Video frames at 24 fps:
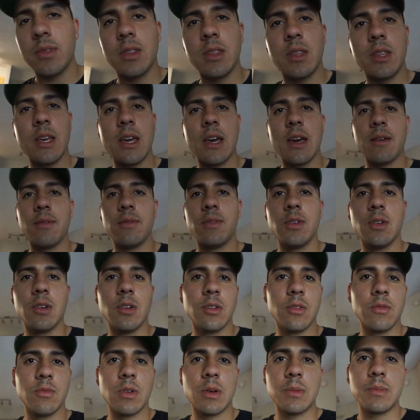They have
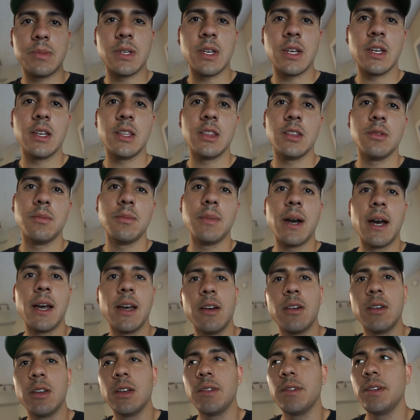their website and their
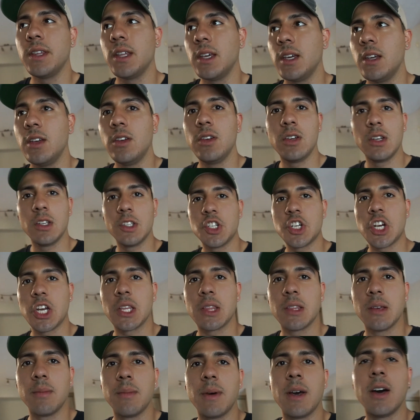bio and everything. You can
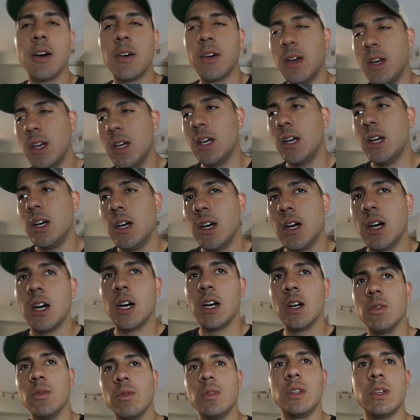check them out.
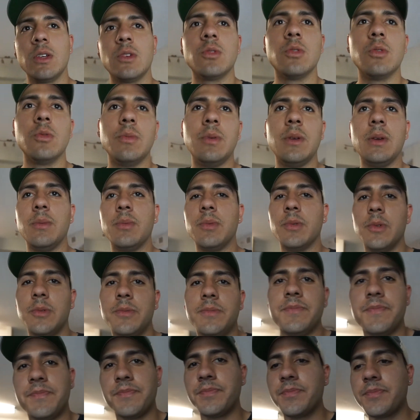Really cool people.
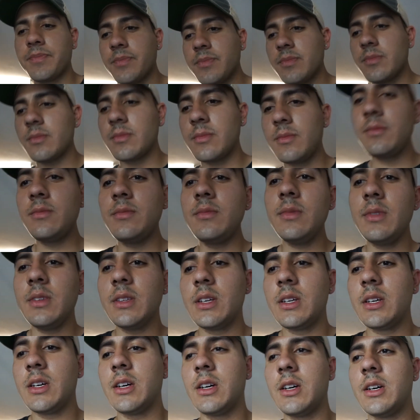
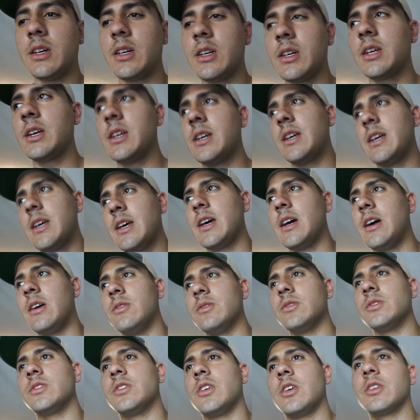I
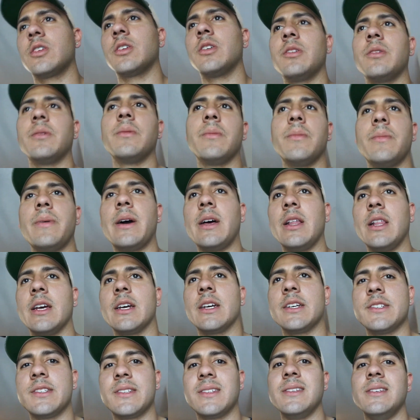was talking to them about like
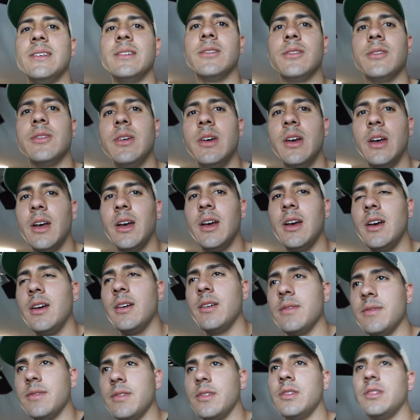a seal
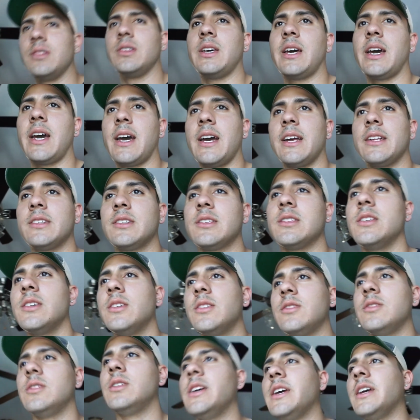for the hatch the
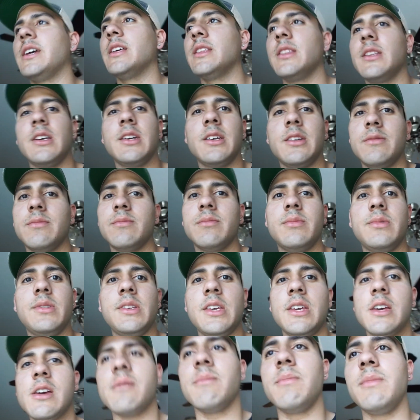other day, and they
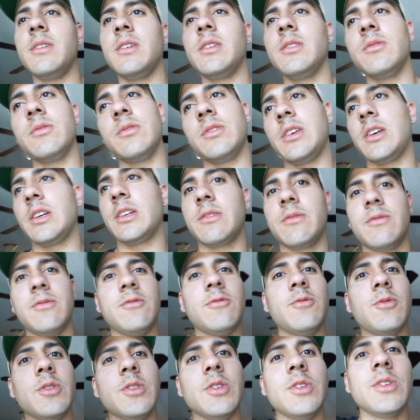DM'd me and they were like
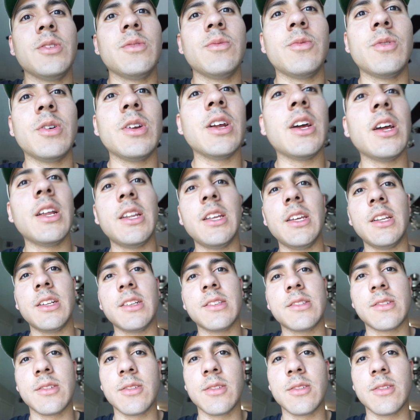wondering what I needed.